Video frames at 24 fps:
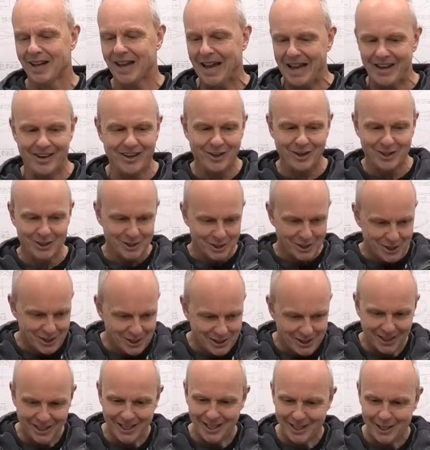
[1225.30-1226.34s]
and I can
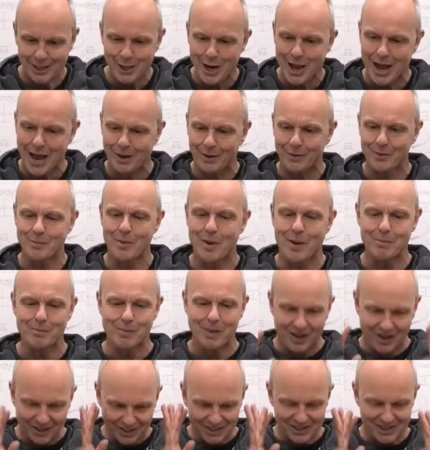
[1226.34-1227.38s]
see it now in my
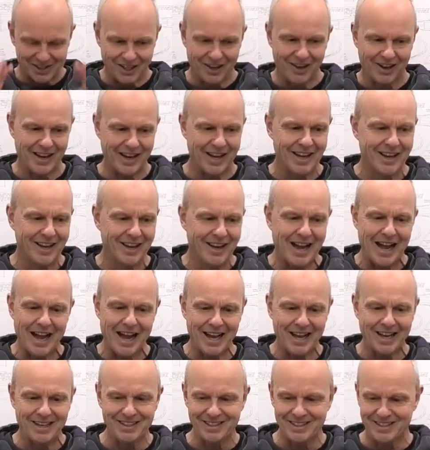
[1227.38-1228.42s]
mind's eye
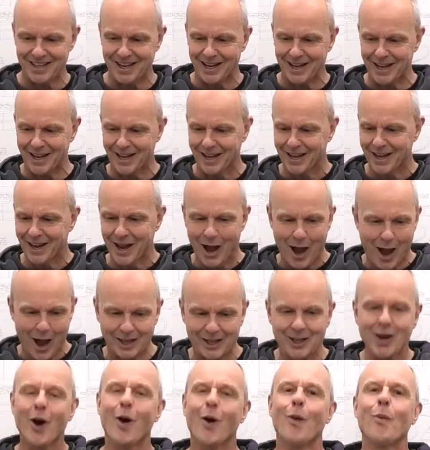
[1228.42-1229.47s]
and uh, I
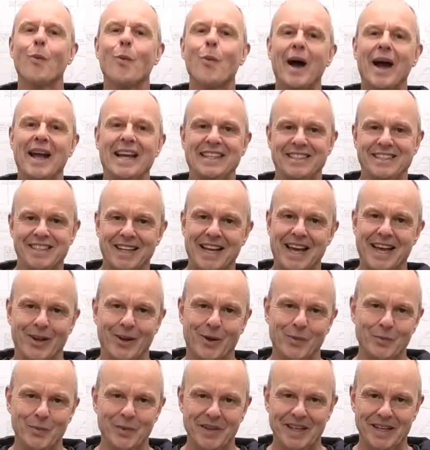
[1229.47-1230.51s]
can't wait to get
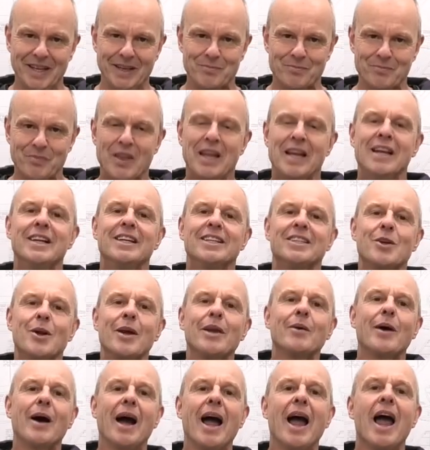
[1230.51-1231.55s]
on with it. So
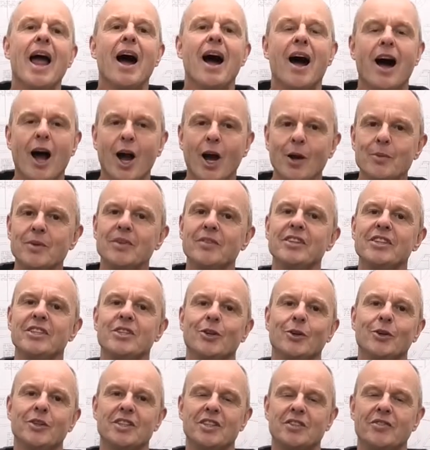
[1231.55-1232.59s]
anyway, I hope you've
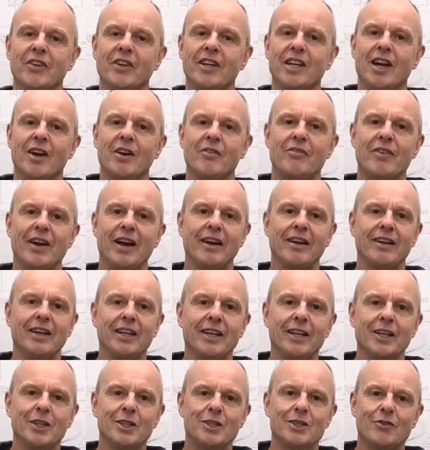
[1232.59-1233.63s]
enjoyed this video and found it
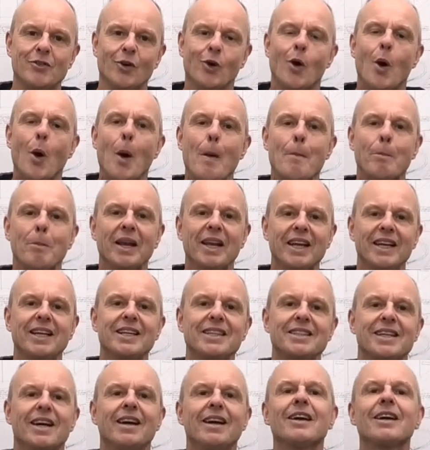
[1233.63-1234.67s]
useful.
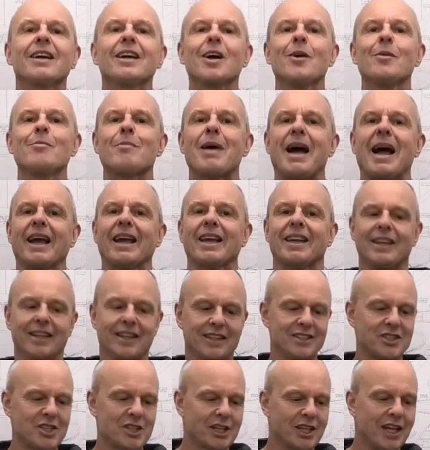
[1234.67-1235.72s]
Please come back
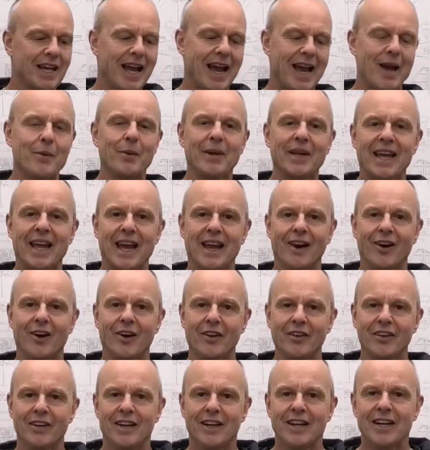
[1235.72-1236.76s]
and see how we get
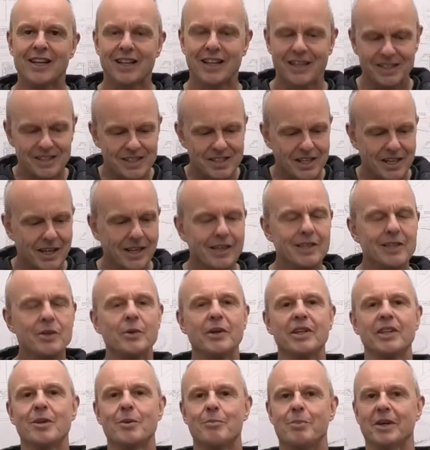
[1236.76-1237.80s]
on
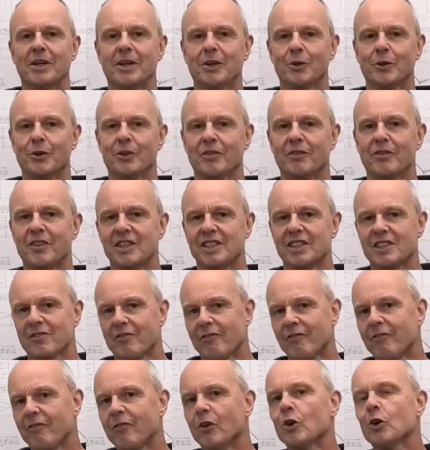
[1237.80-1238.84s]
continuing the build of
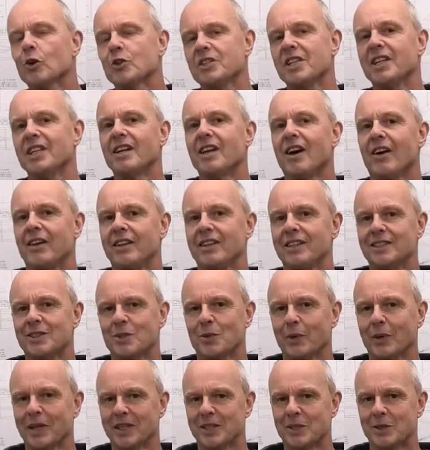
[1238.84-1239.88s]
this 49 inch
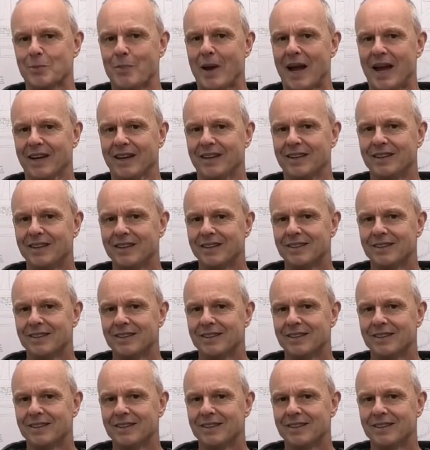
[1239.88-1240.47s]
wingspan